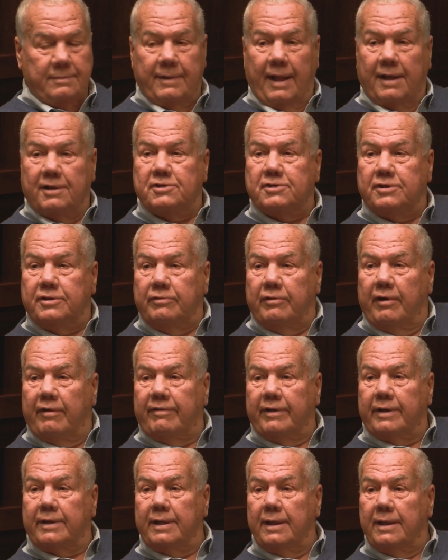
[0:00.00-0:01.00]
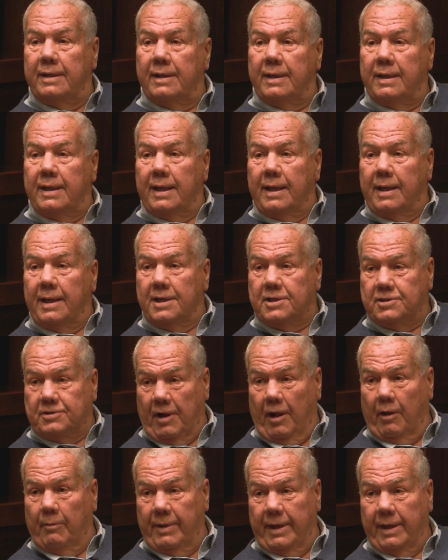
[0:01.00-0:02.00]
that's terrific. It's,
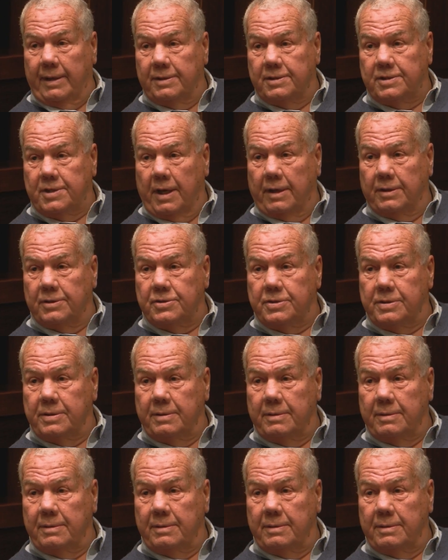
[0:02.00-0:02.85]
I'll be in touch.